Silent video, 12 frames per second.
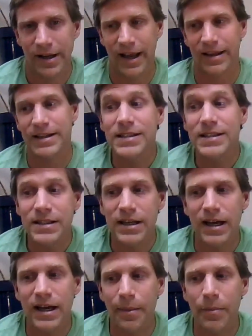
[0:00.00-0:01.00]
at least
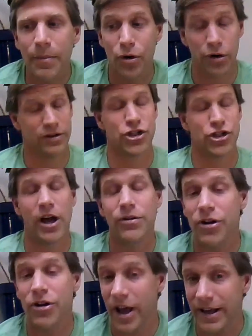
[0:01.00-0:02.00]
um, according to
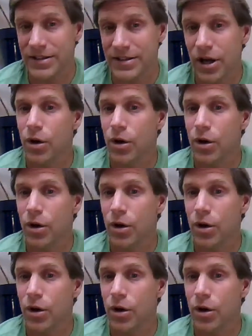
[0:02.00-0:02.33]
Jethro Knight,